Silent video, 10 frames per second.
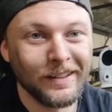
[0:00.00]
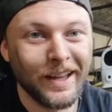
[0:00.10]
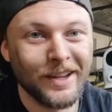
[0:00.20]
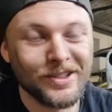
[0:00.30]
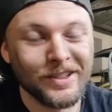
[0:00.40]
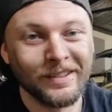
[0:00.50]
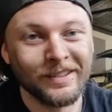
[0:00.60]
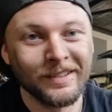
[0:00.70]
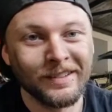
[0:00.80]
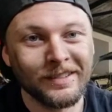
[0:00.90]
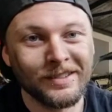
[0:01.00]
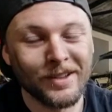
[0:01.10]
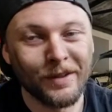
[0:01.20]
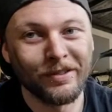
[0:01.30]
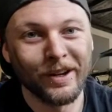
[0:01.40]
engine,
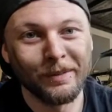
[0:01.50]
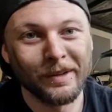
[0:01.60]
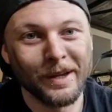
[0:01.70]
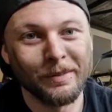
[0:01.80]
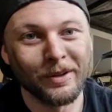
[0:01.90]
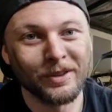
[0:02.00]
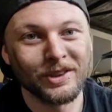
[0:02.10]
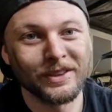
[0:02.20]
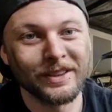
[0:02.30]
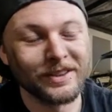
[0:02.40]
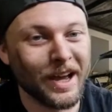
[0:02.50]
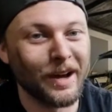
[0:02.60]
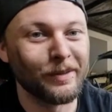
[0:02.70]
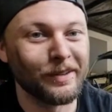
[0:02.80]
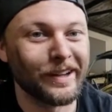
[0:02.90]
subframe, gearbox is
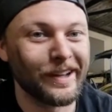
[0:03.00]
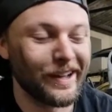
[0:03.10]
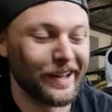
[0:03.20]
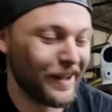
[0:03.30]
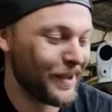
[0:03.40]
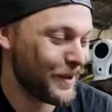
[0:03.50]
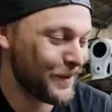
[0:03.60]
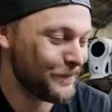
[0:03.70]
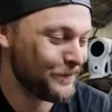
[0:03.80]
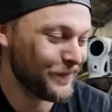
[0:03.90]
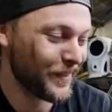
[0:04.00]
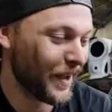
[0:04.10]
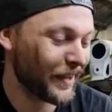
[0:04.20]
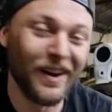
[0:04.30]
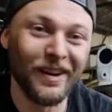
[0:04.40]
out.
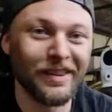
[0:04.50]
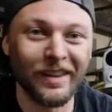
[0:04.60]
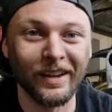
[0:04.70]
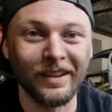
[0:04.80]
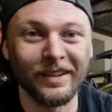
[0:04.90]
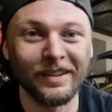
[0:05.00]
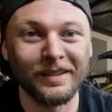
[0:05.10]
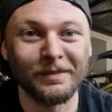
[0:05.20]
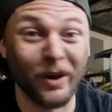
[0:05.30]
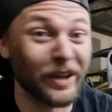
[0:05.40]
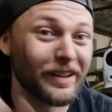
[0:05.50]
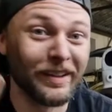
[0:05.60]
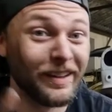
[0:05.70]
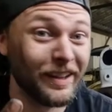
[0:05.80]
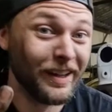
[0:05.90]
I can't thank Mike
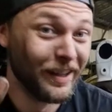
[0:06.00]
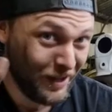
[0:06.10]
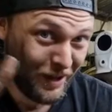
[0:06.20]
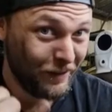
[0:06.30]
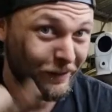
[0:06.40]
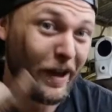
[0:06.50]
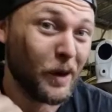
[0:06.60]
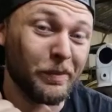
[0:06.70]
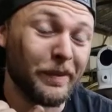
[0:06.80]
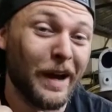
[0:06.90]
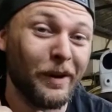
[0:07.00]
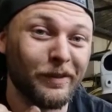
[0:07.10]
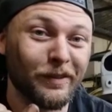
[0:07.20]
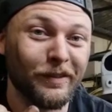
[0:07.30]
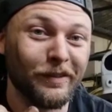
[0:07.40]
for helping me out
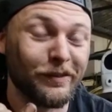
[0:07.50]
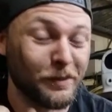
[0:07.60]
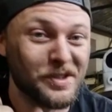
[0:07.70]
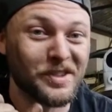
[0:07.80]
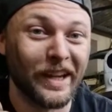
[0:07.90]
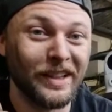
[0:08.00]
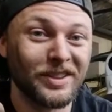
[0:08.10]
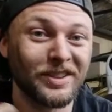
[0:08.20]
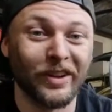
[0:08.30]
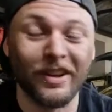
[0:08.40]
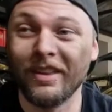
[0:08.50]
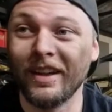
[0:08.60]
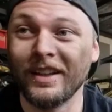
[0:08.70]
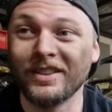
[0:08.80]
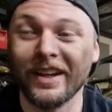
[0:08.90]
from the States side of
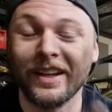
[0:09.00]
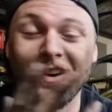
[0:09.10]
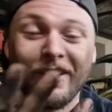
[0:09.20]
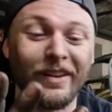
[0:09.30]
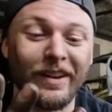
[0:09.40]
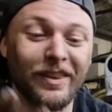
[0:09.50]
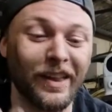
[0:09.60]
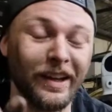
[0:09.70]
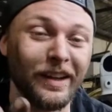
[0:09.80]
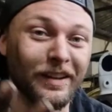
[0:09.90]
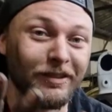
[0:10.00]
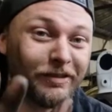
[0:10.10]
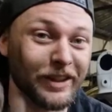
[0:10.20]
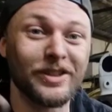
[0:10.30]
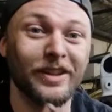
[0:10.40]
things. I can't thank
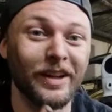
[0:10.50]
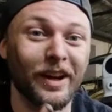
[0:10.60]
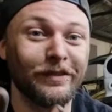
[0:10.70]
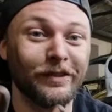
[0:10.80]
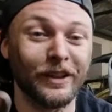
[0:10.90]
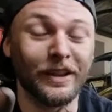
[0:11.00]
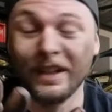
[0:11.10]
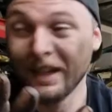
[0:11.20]
Richard enough for